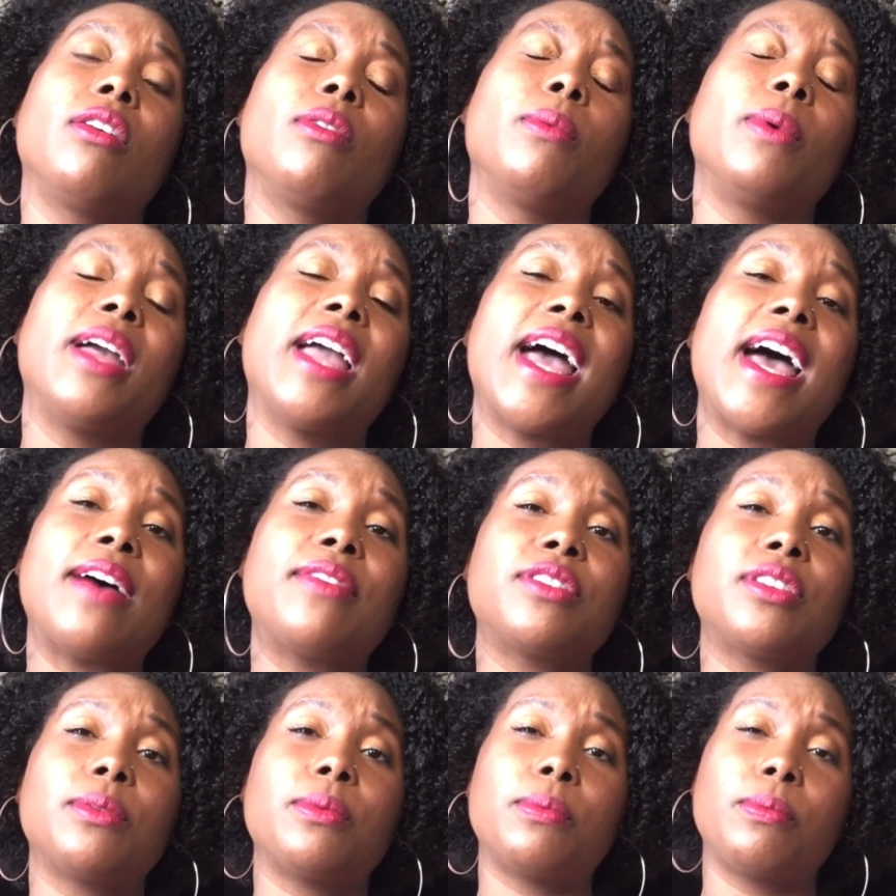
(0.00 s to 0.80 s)
We
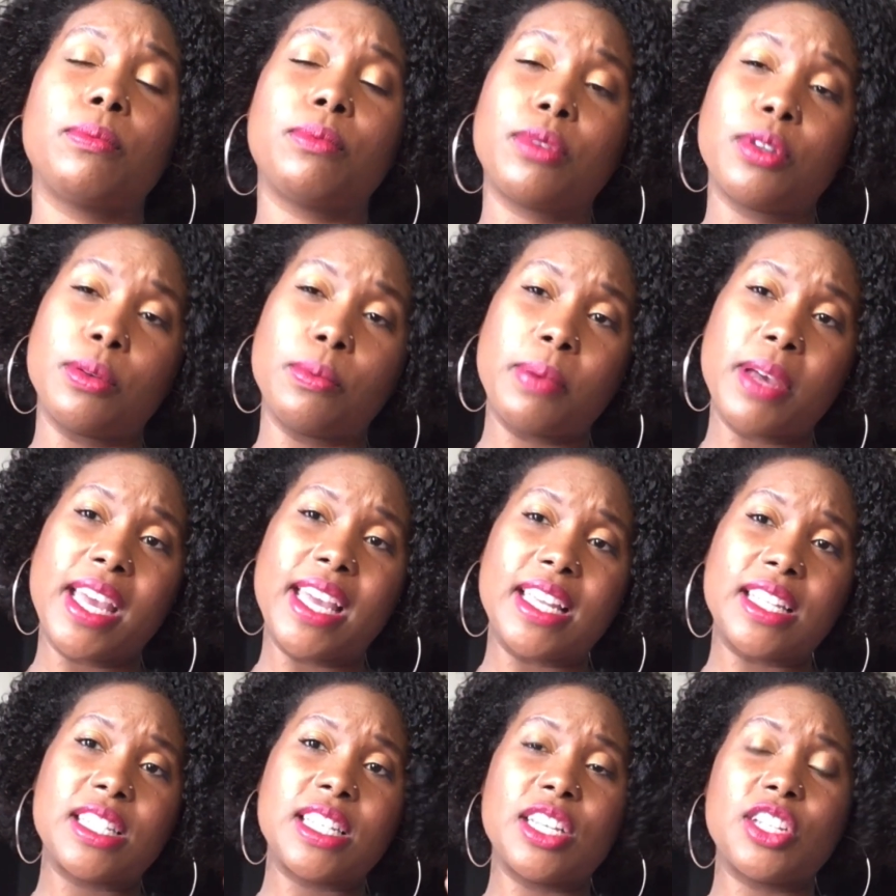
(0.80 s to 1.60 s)
have to
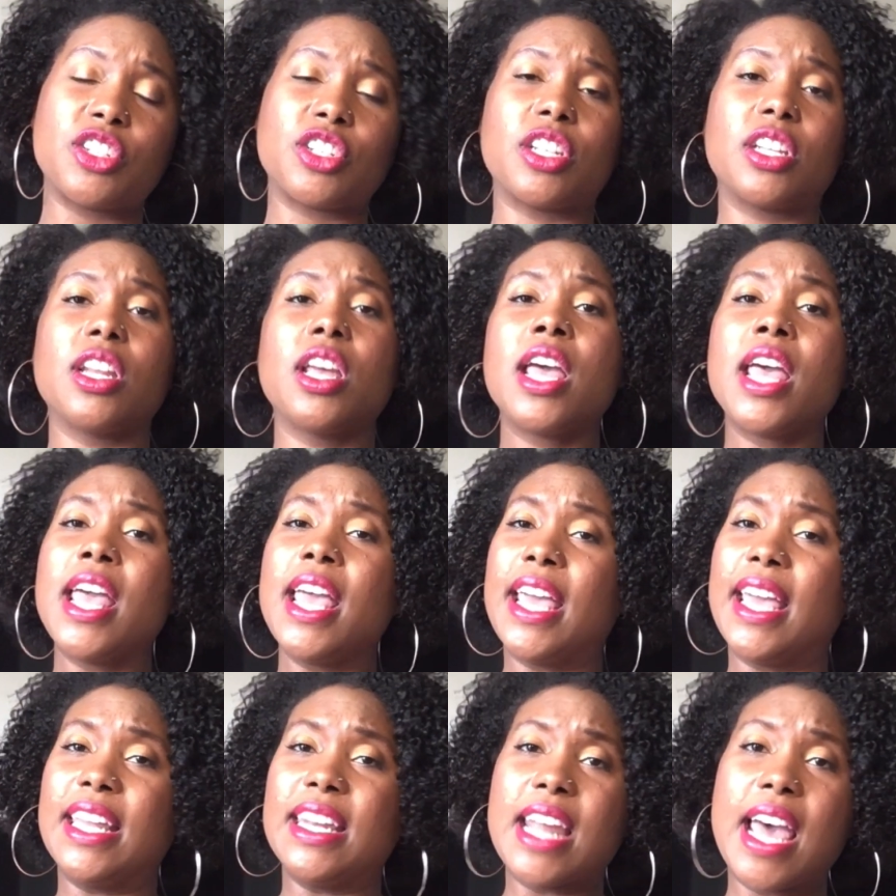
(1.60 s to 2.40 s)
pay attention
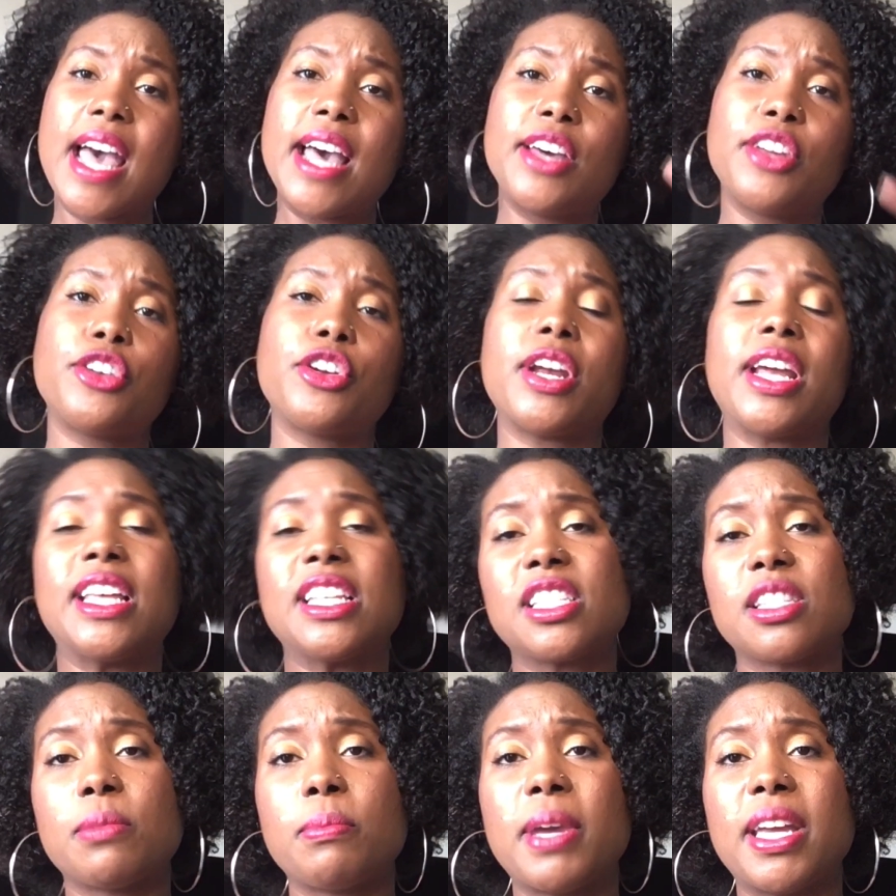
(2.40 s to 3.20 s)
and not
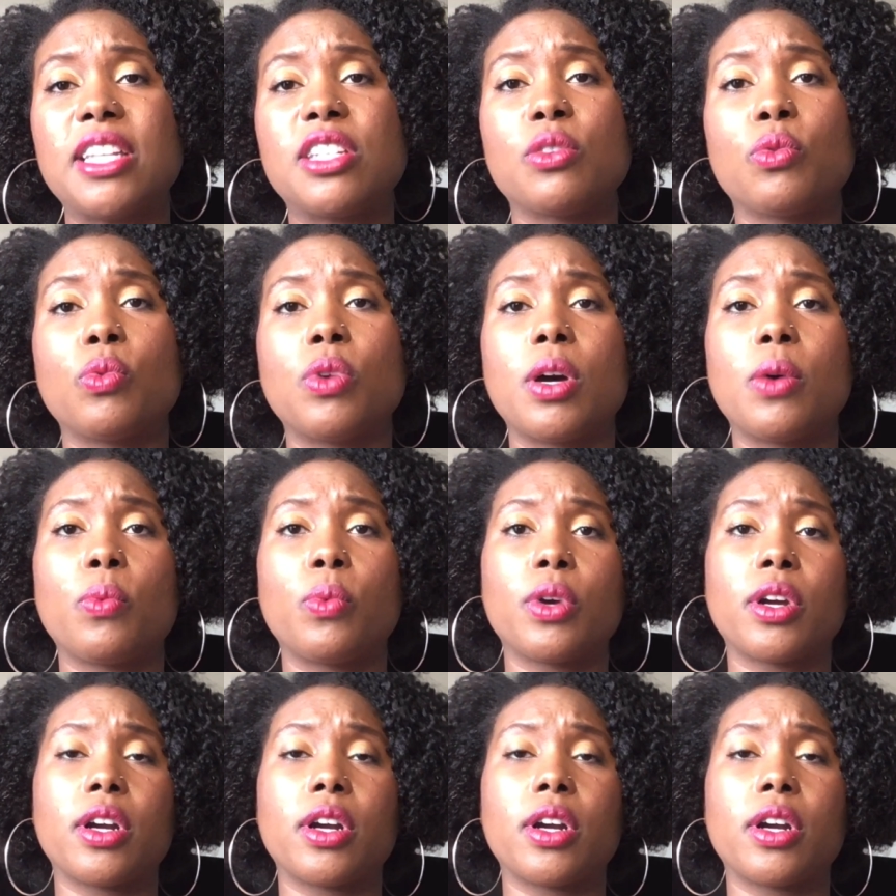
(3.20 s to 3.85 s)
underestimate what